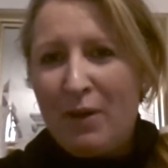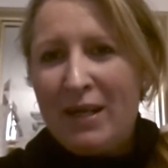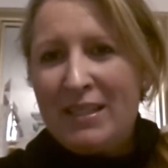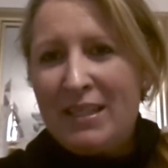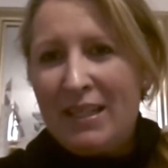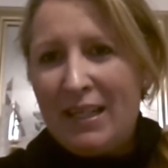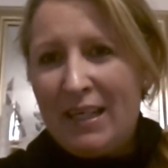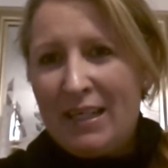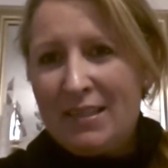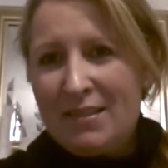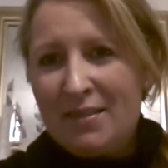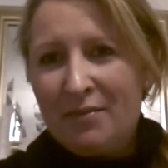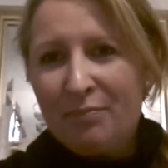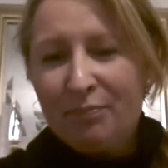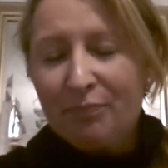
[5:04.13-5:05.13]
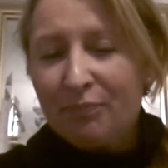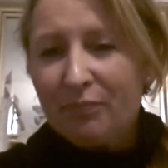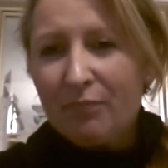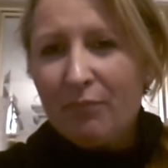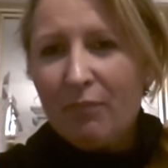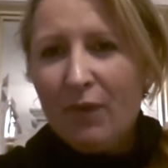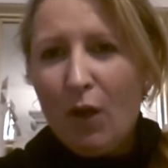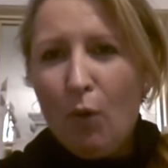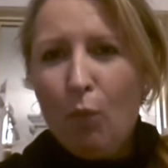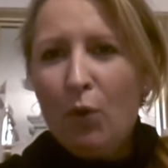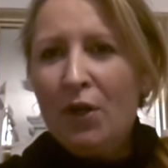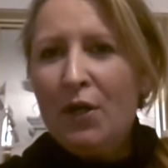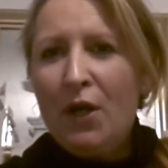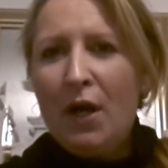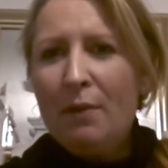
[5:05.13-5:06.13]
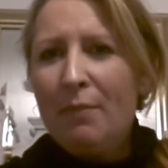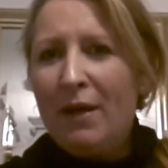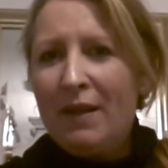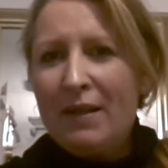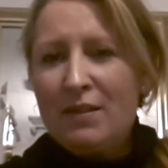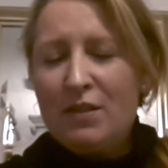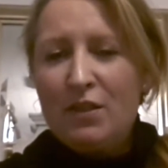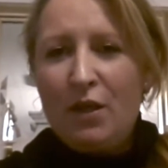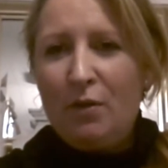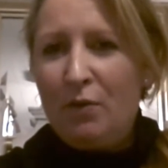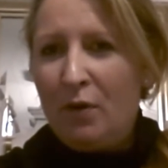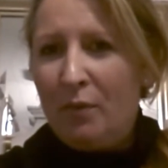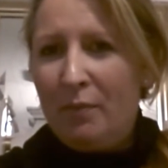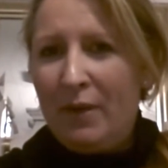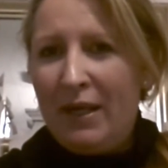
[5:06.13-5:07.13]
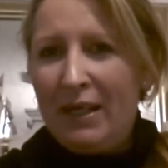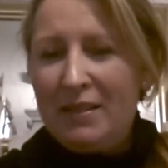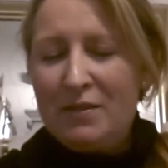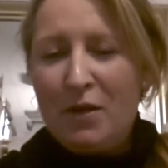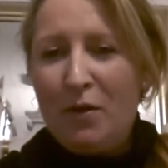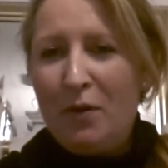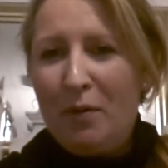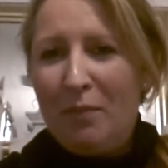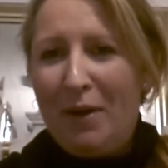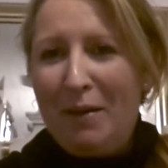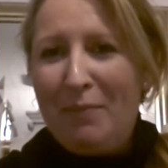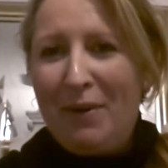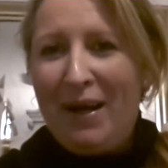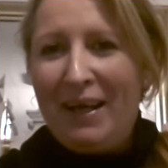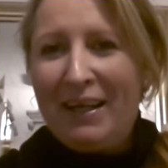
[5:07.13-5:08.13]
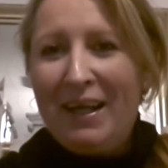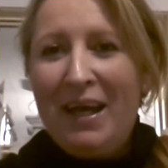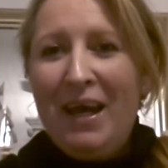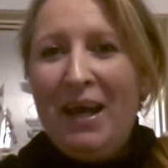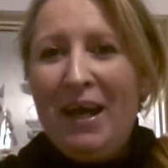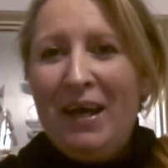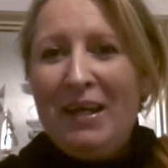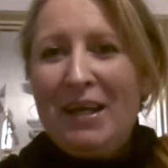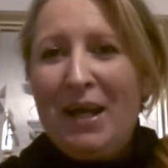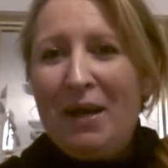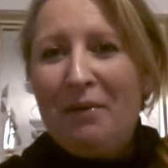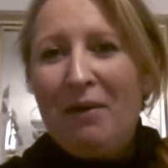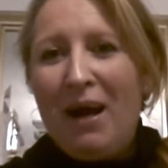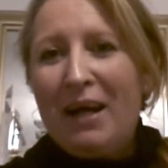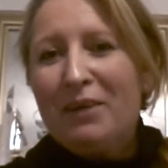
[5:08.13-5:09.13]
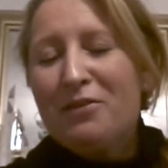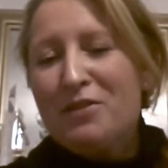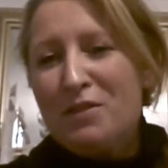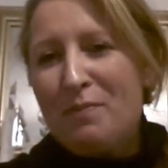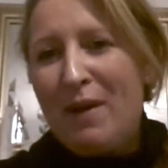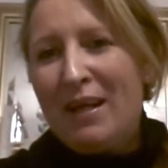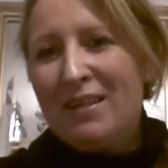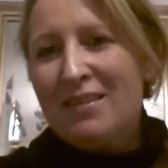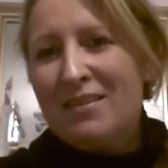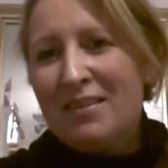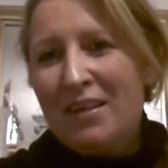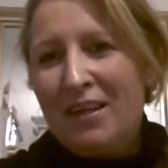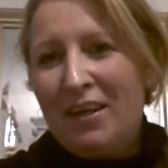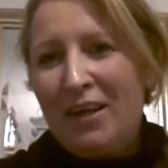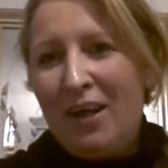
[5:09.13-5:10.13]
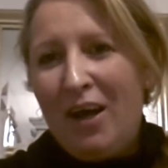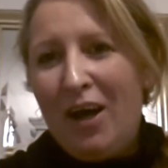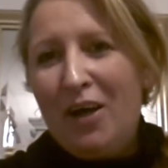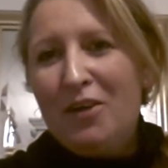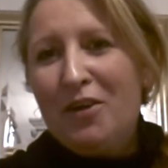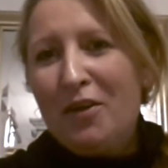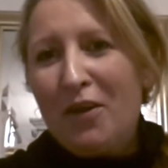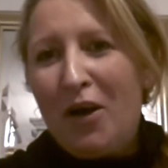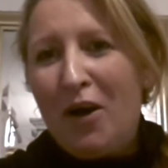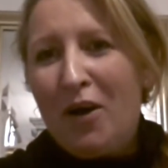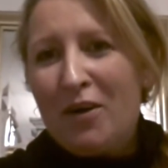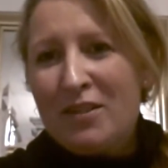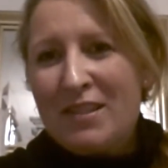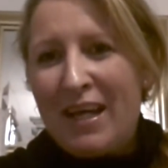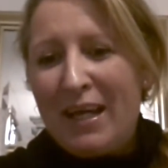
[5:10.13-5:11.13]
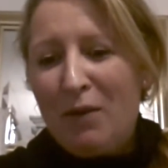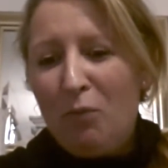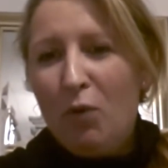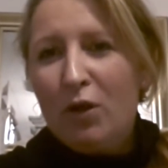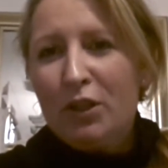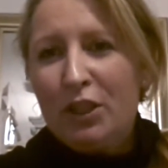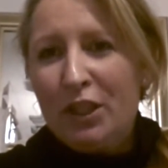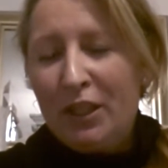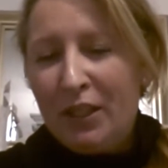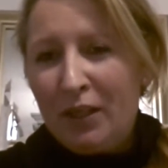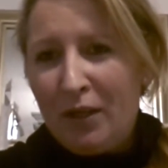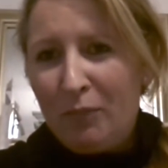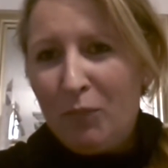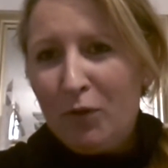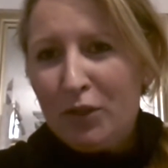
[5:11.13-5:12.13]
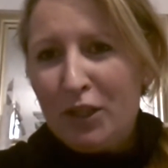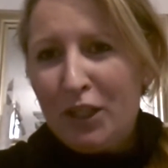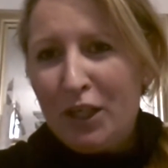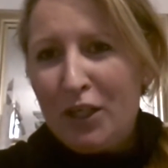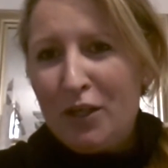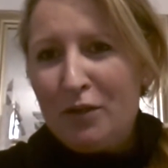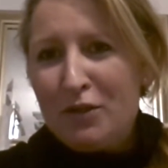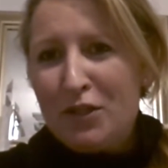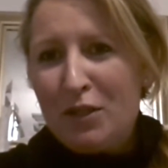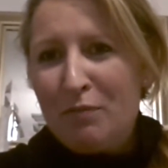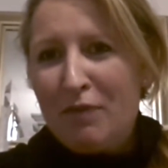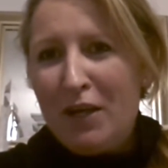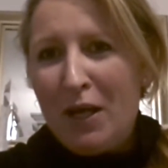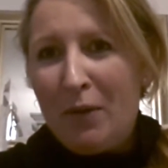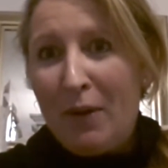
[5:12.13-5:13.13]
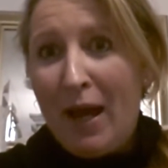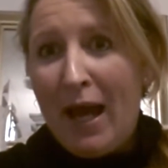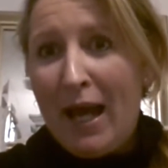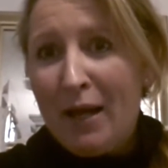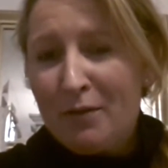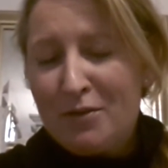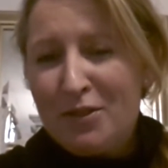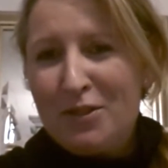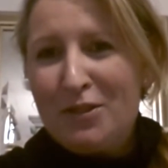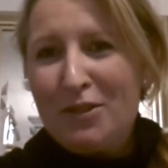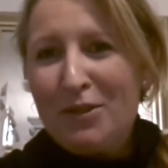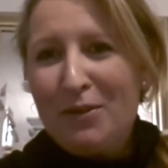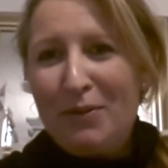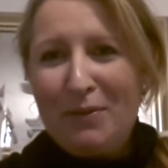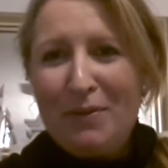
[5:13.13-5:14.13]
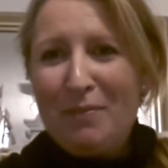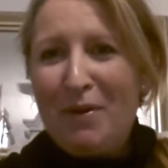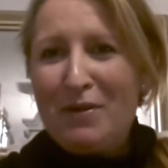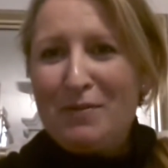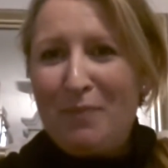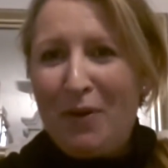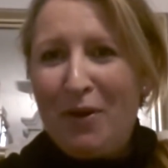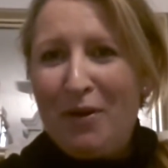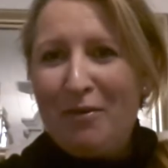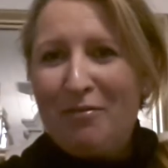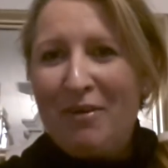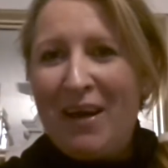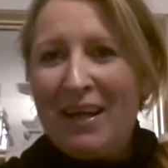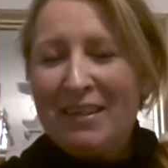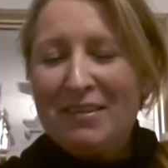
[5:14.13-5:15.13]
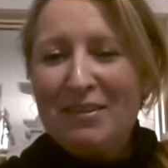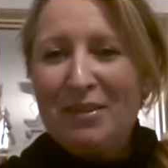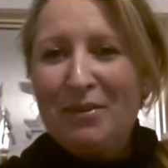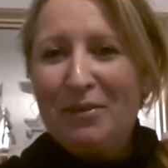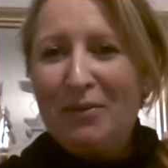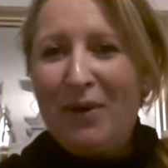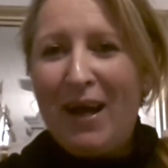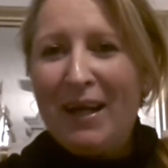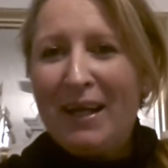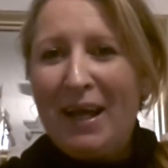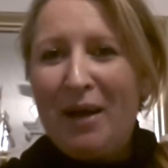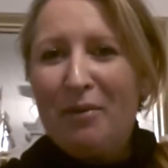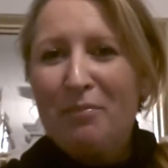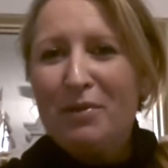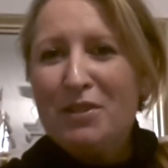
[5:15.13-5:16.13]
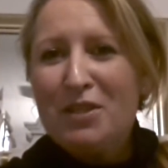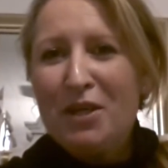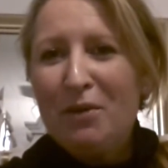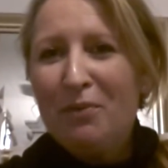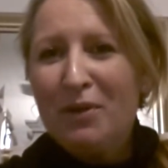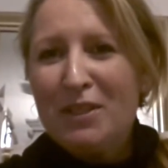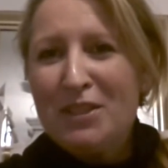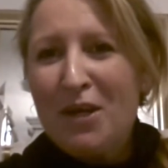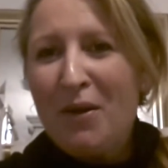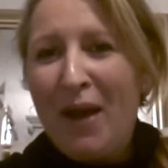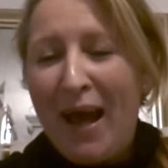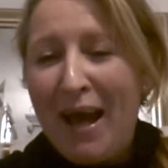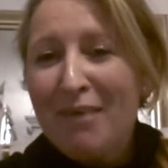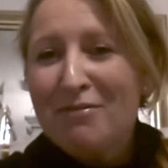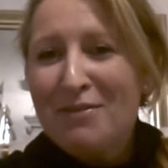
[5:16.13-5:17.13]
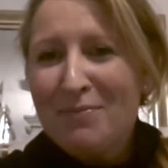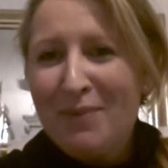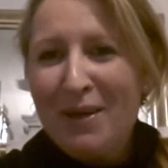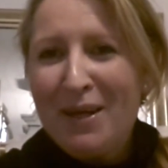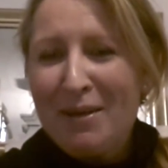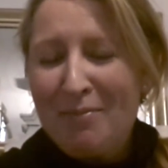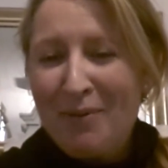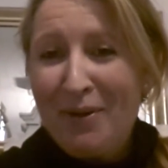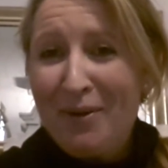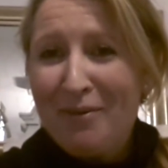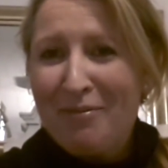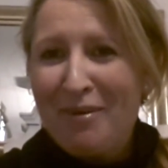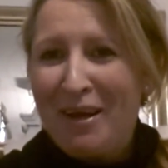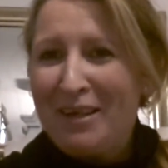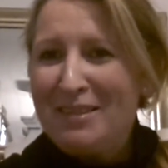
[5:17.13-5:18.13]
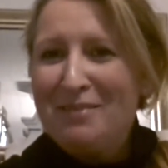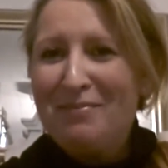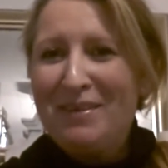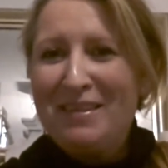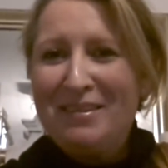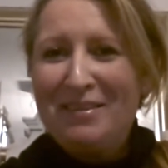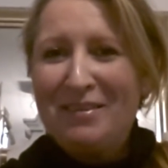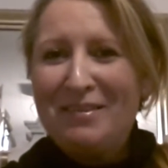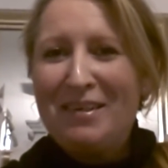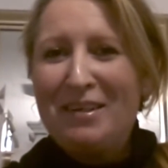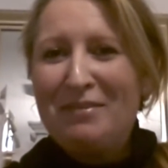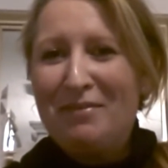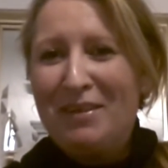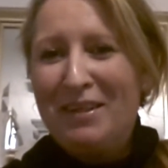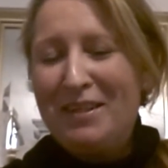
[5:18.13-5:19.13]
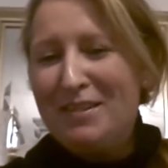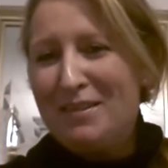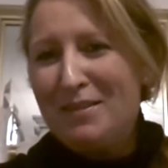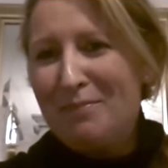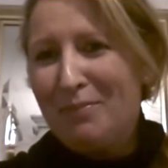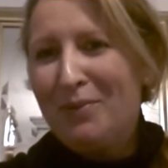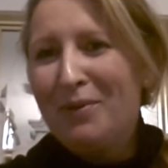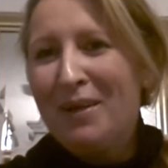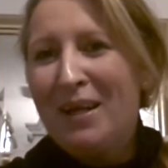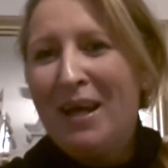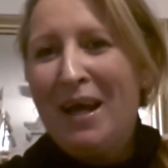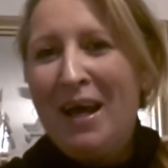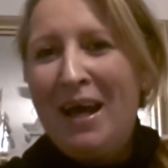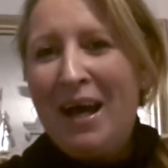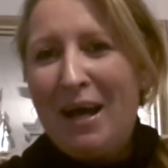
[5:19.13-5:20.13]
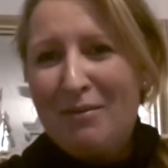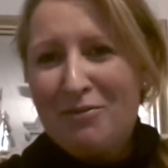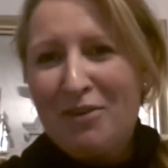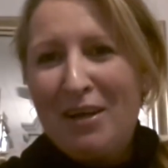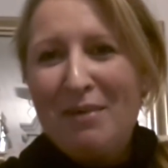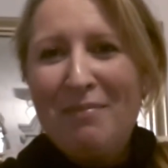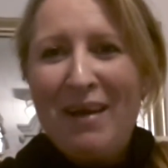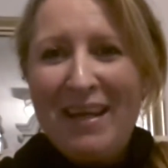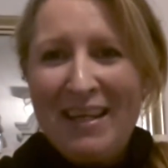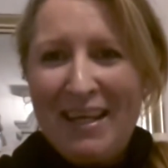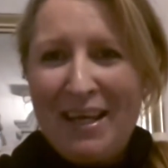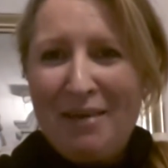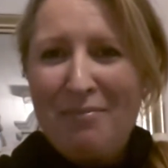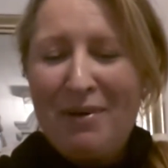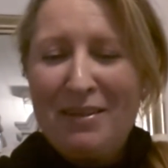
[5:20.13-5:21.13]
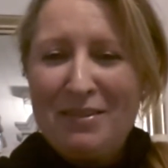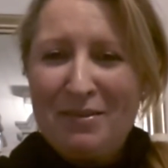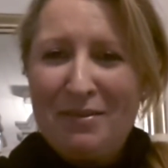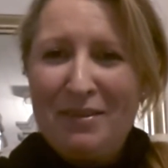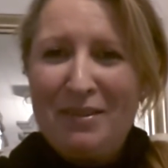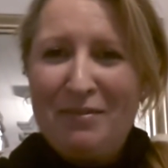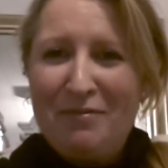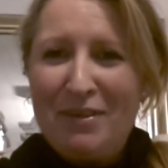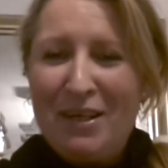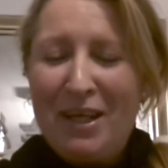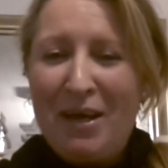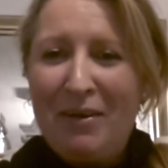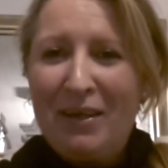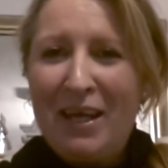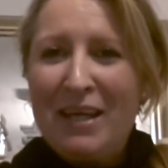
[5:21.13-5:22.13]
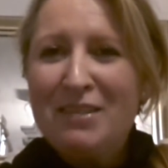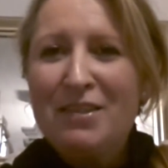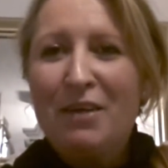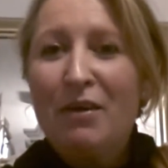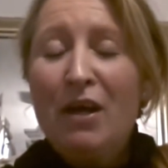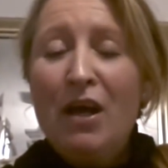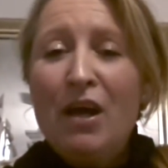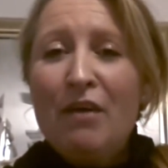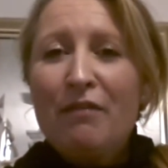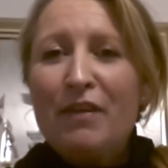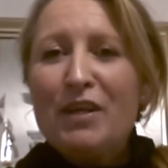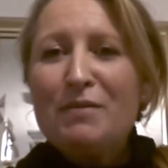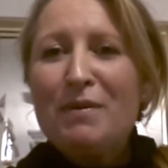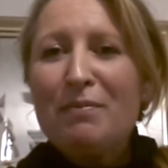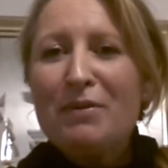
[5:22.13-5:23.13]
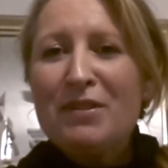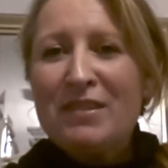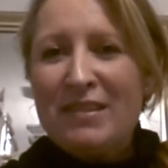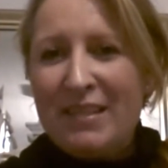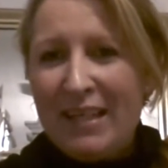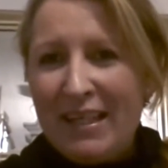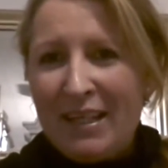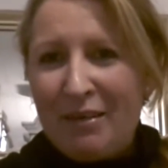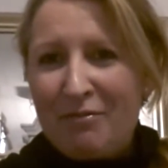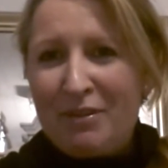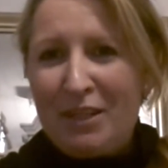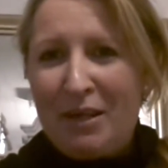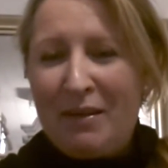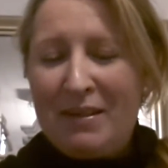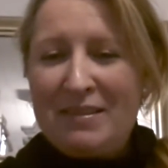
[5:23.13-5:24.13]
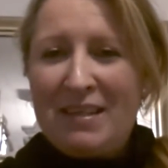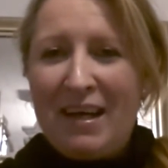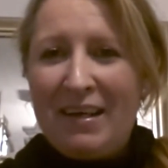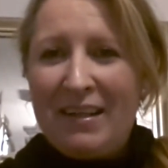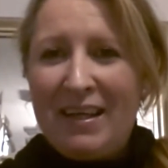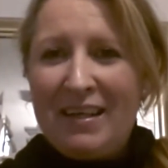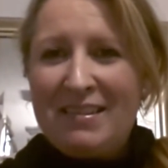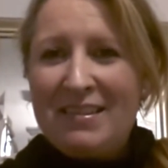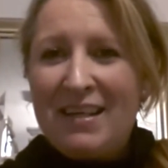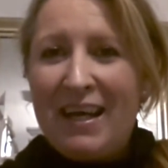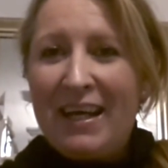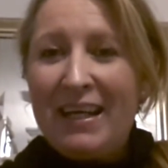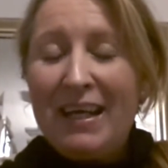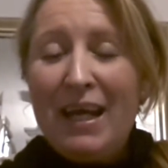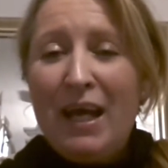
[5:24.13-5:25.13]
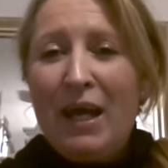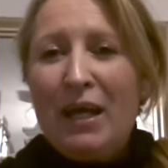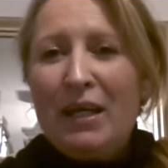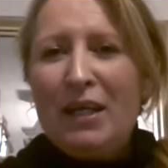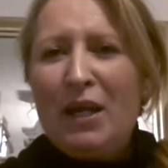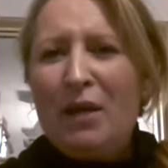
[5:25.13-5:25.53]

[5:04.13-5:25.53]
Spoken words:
edit this and What a nightmare. That's so not me, so not my bag. You know, I could spend another heartache watching a YouTube video on how to do the most perfect Google Hangout. But you know what, you don't have to be perfect to be successful, and this is the point I'm trying to make here by doing this video. Okay, so for those people that see that video that's out there today, you